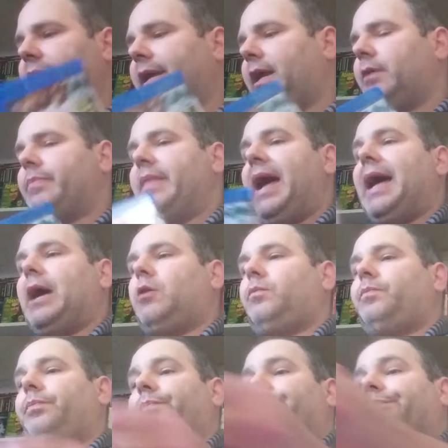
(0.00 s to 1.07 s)
Are Here.
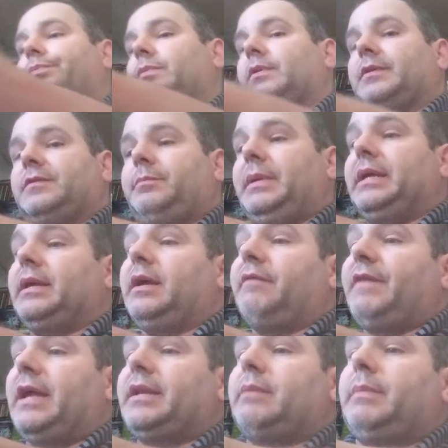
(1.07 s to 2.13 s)
Now, speaking
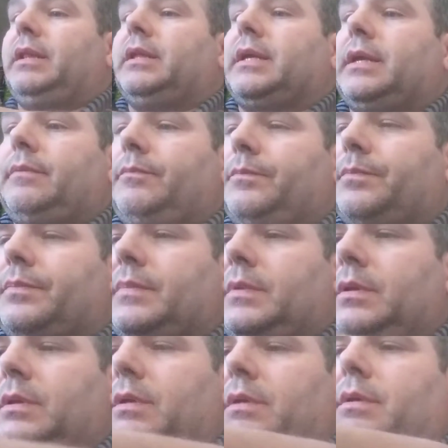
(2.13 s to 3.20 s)
of Andy Milligan,
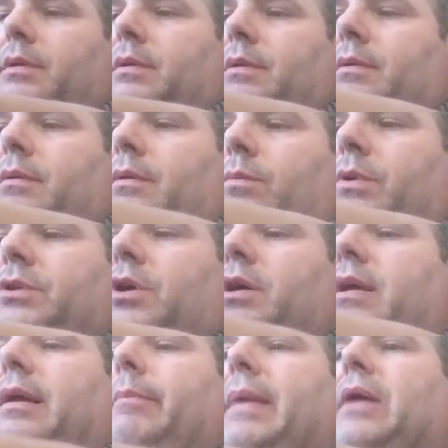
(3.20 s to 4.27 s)
we're
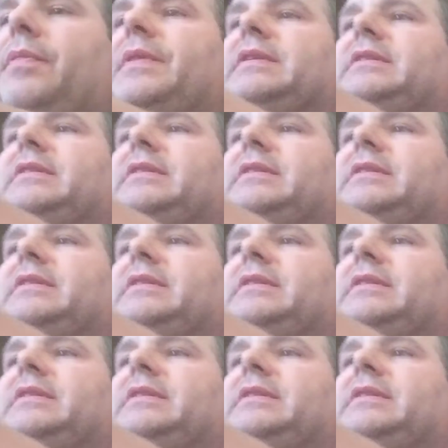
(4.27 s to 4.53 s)
talking about the